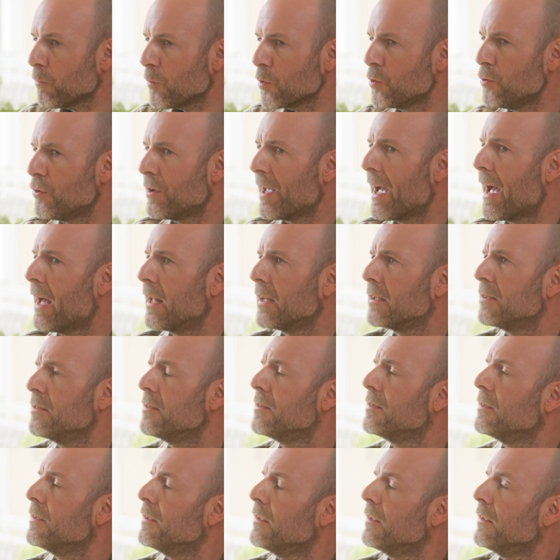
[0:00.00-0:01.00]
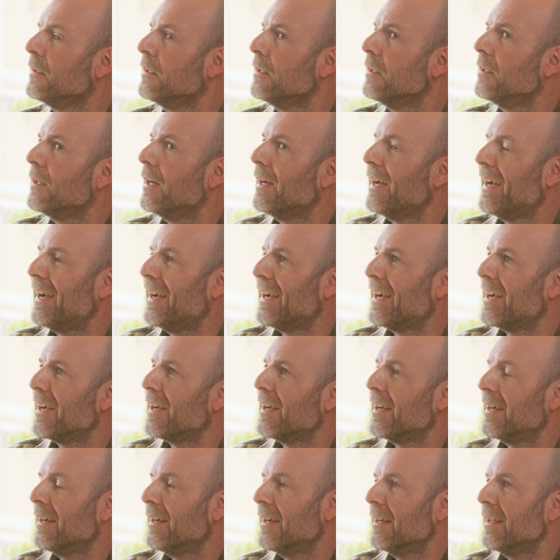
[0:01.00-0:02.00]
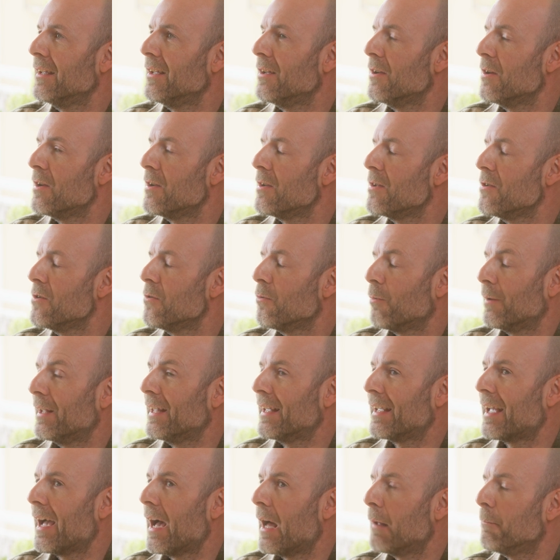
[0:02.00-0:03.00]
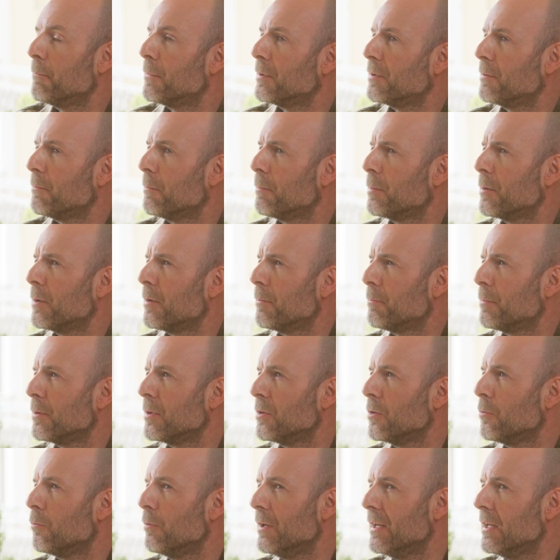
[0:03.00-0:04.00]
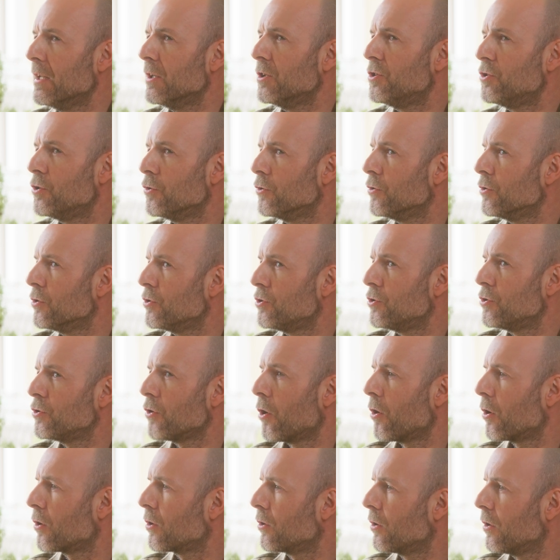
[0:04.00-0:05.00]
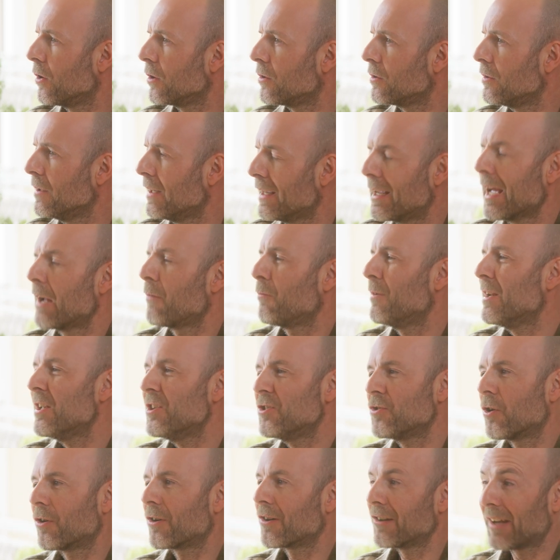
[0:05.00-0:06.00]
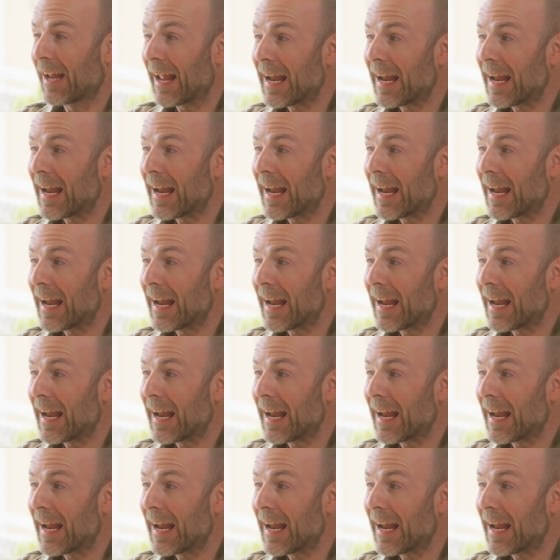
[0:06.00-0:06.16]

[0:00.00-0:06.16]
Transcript: you can't uh, well, you can, but, but, but you really shouldn't shortcut. You can't really shortcut